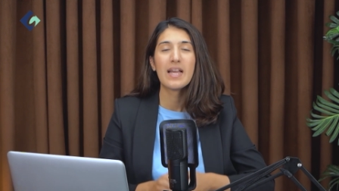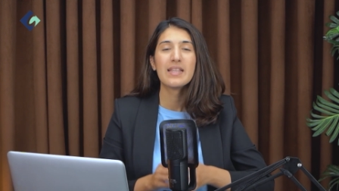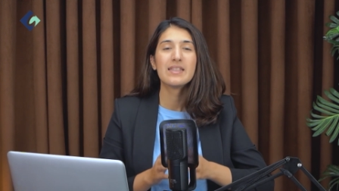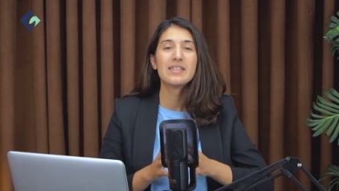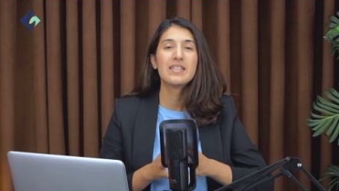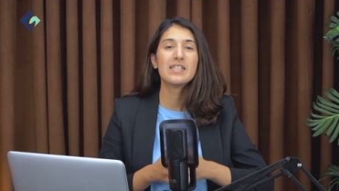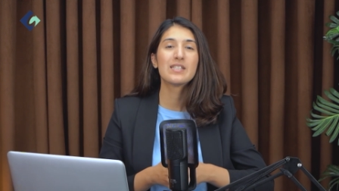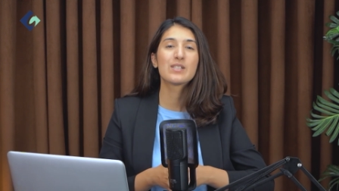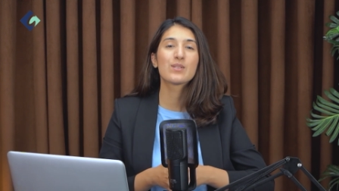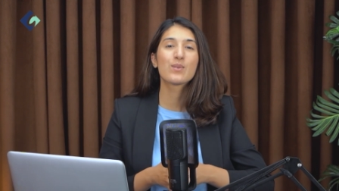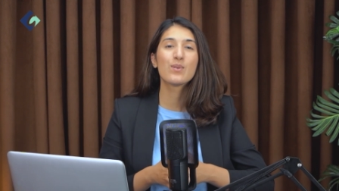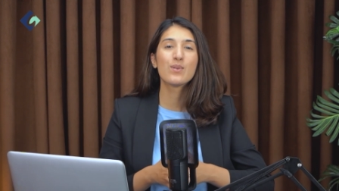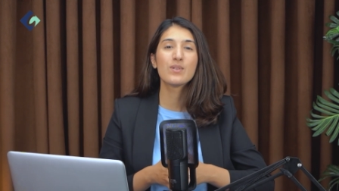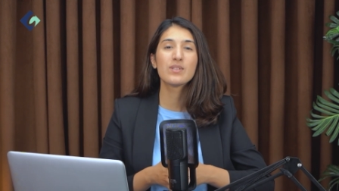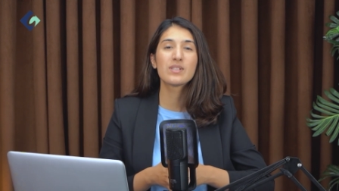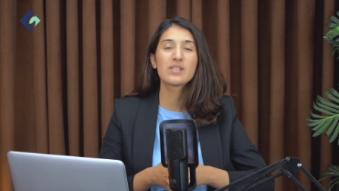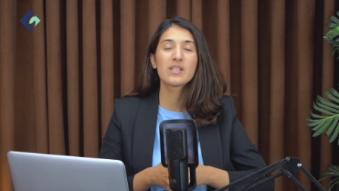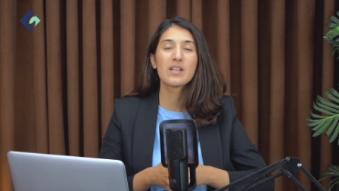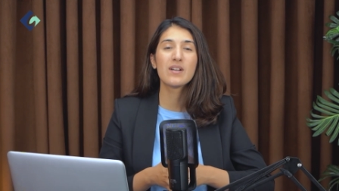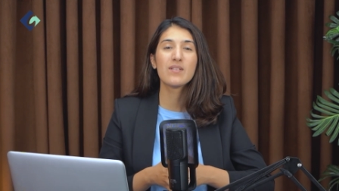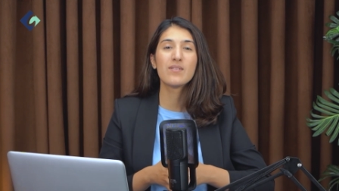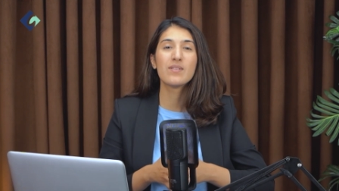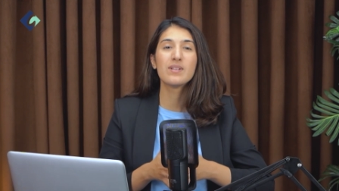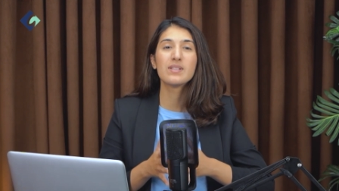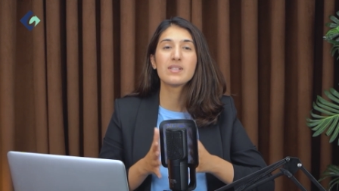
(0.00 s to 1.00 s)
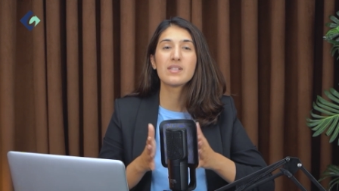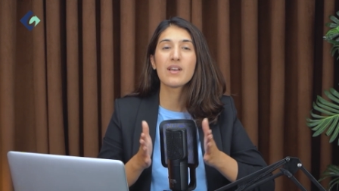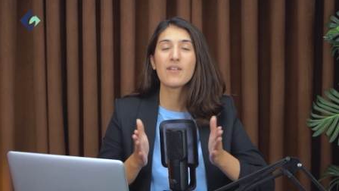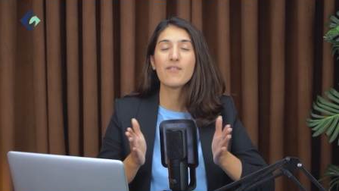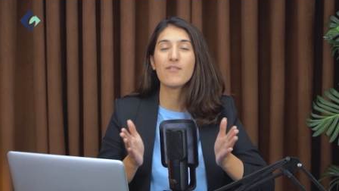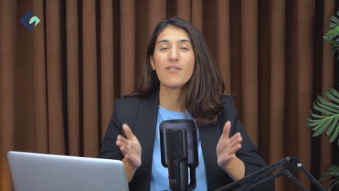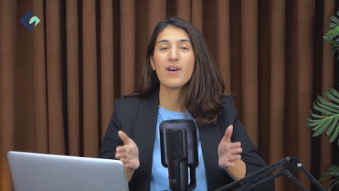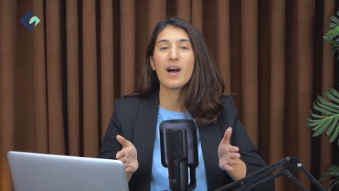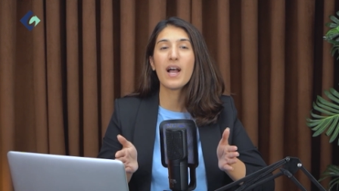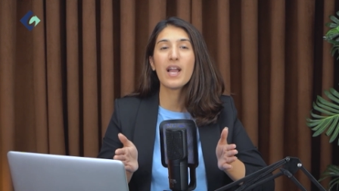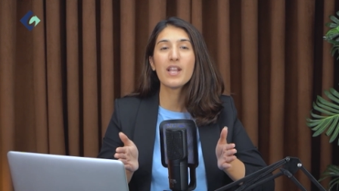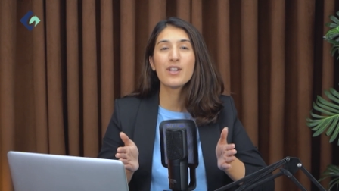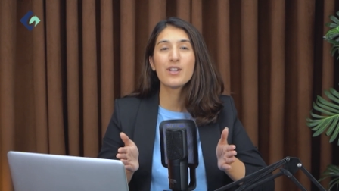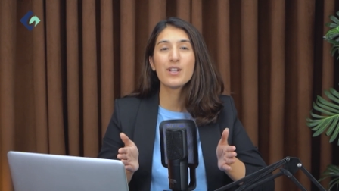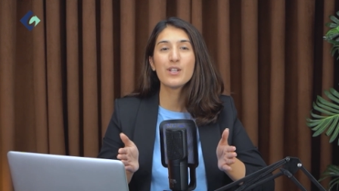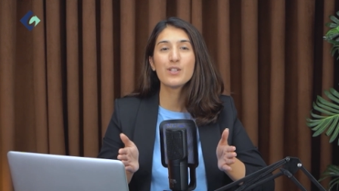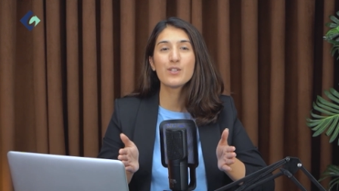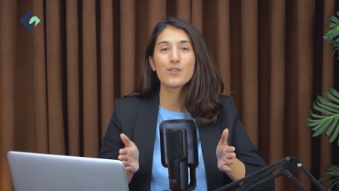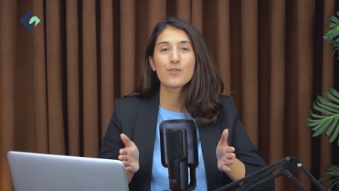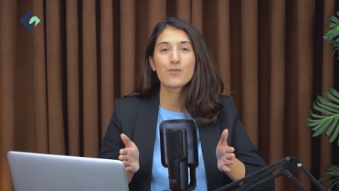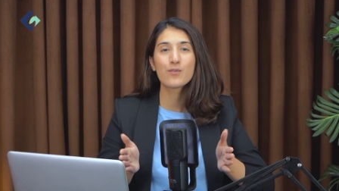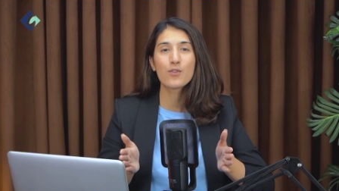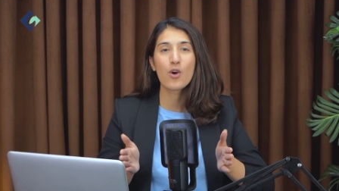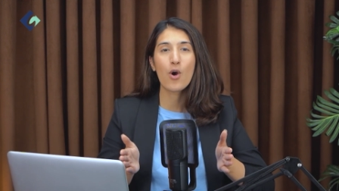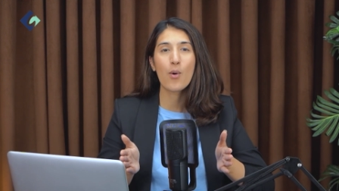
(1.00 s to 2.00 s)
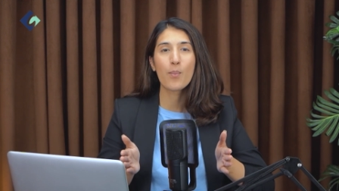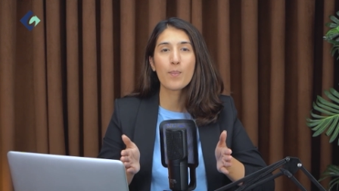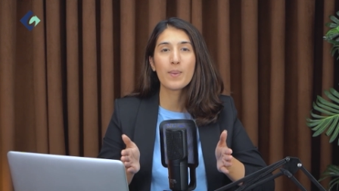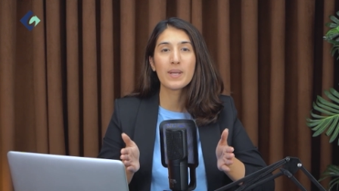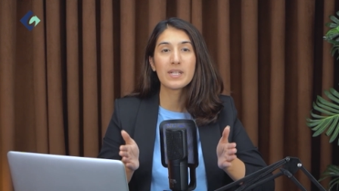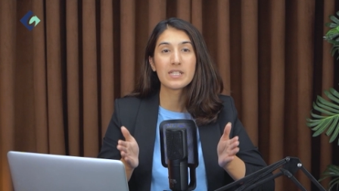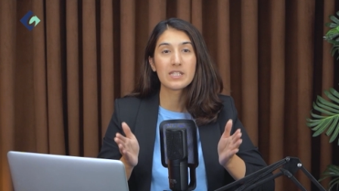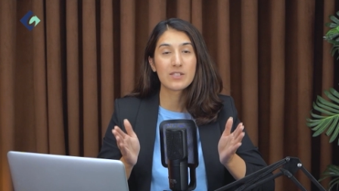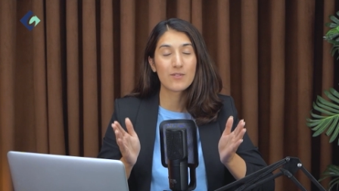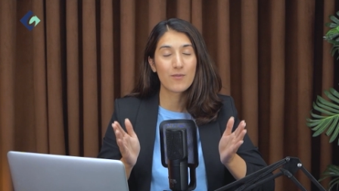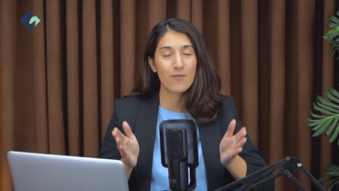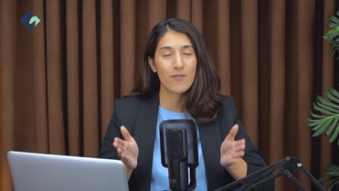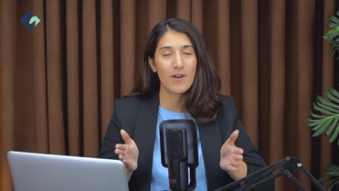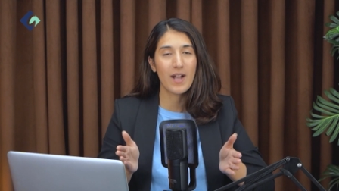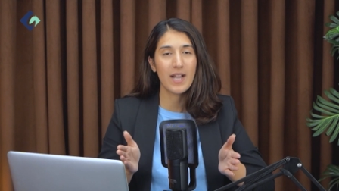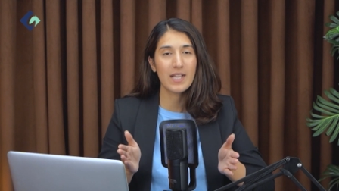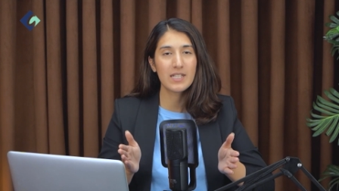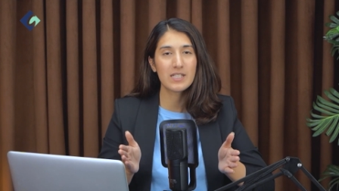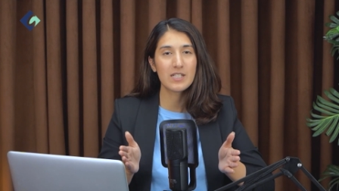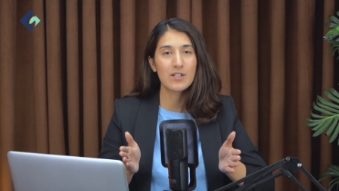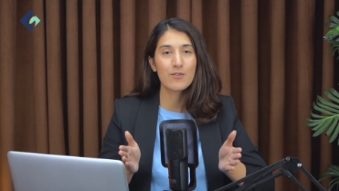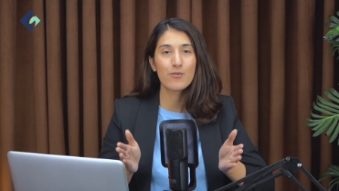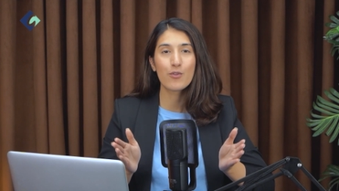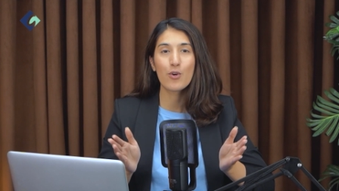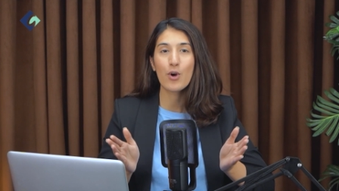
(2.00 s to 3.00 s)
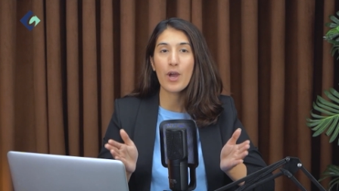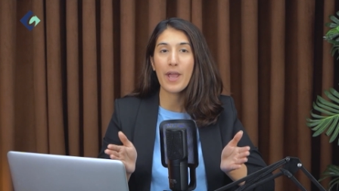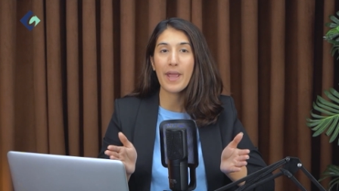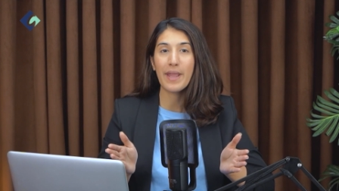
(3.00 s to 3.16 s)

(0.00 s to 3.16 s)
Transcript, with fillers: This course covers a wide range of topics vital for